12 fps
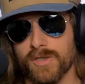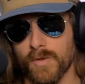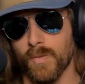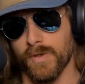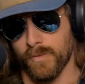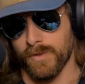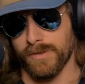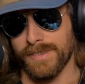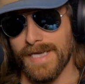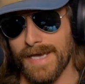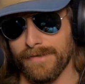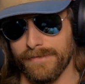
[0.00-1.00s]
you win a world
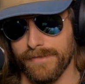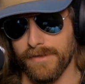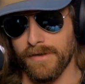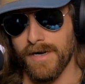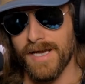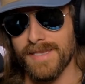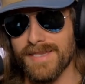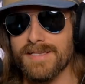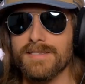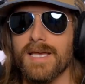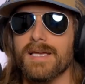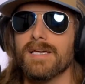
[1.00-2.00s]
title. Yeah. All right?
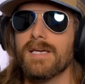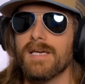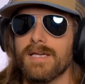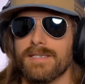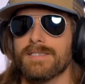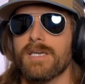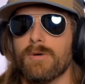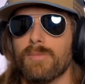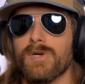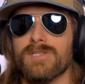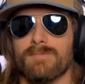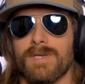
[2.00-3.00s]
That's like Dale
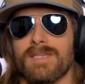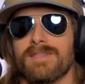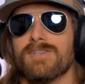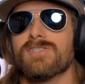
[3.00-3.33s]
Brisby.